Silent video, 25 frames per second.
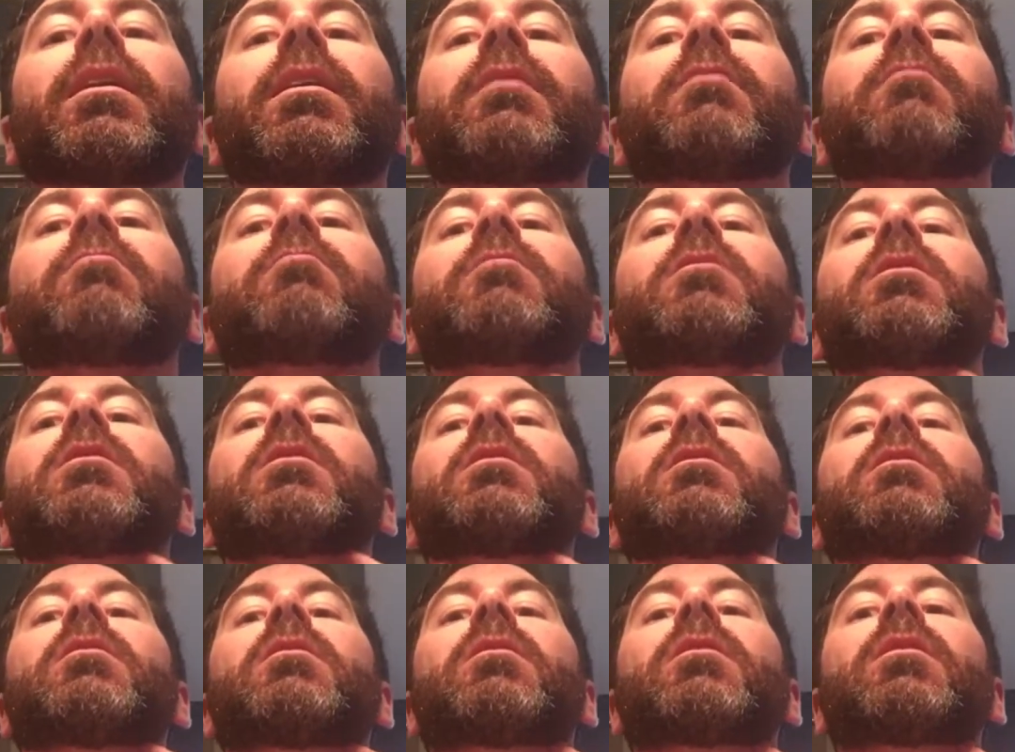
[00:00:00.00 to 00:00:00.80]
and
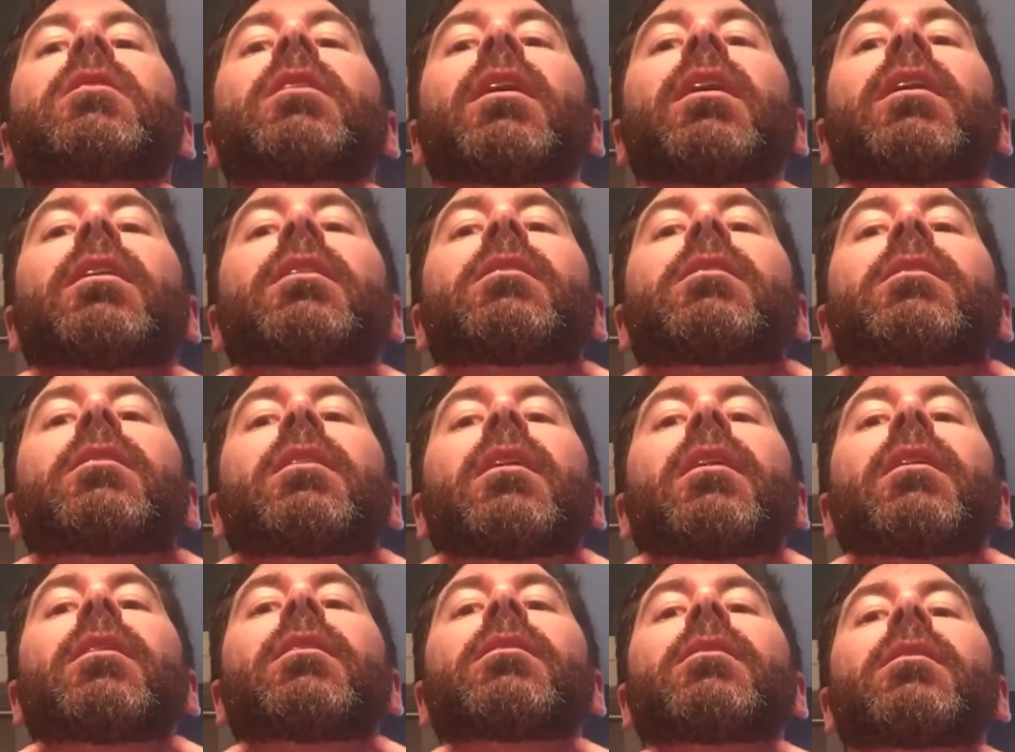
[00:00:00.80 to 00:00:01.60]
yeah, it's
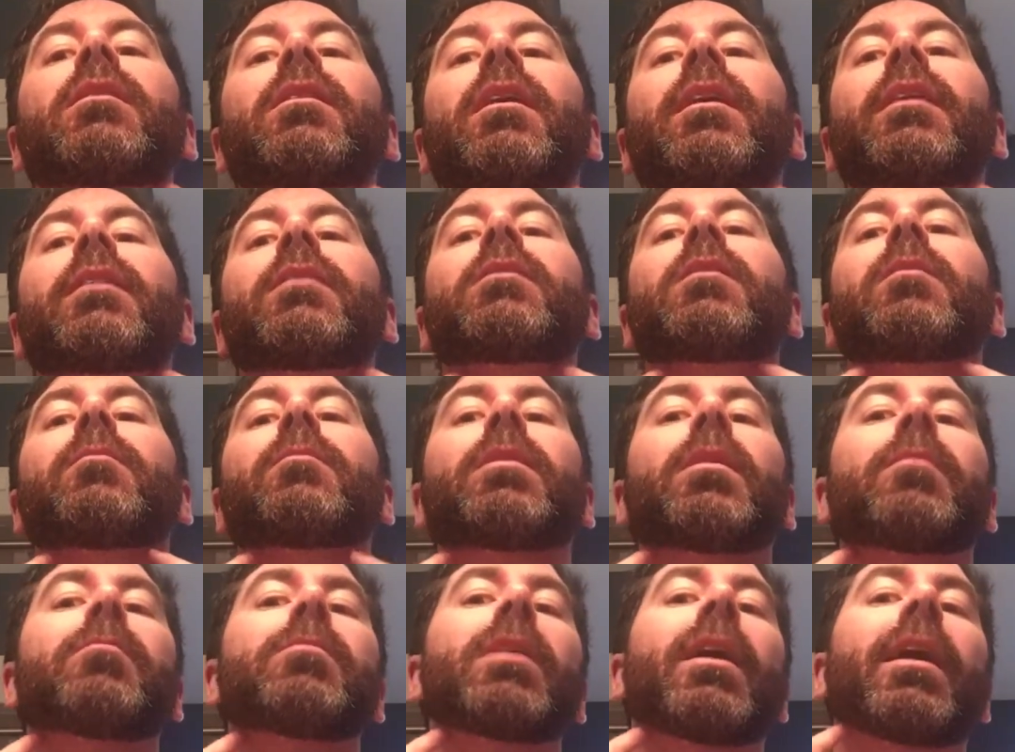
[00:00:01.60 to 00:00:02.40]
not, like sometimes